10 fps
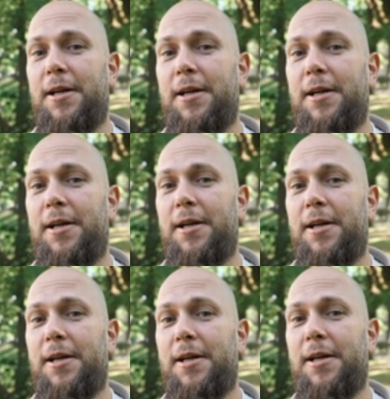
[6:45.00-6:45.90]

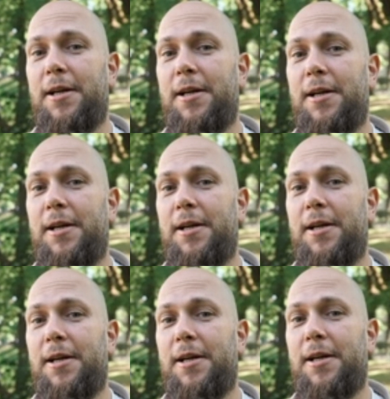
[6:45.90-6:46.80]

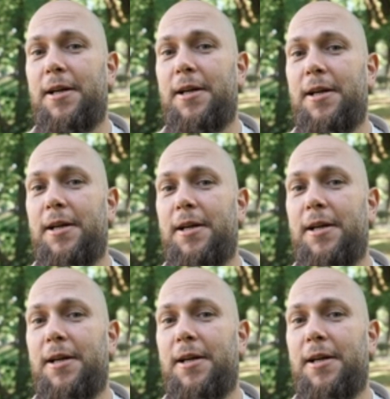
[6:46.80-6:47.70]

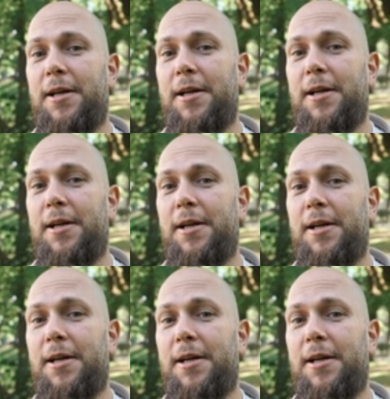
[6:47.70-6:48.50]
[no speech]